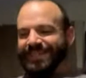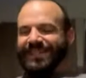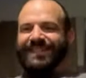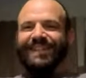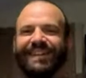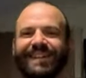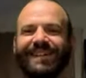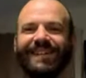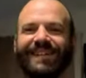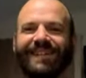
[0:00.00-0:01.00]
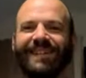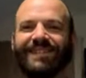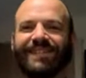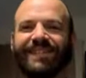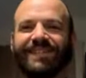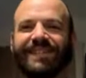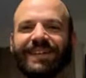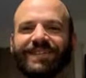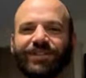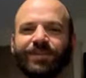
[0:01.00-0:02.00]
Yeah, he's on the inside
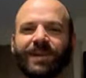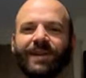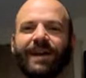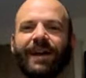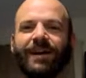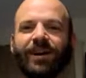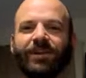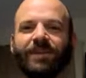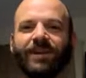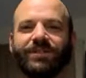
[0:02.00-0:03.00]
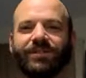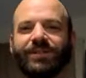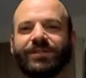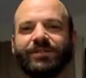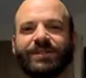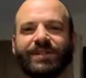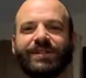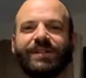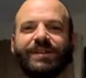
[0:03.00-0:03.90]
scoop. I called him out too. I told him cheater.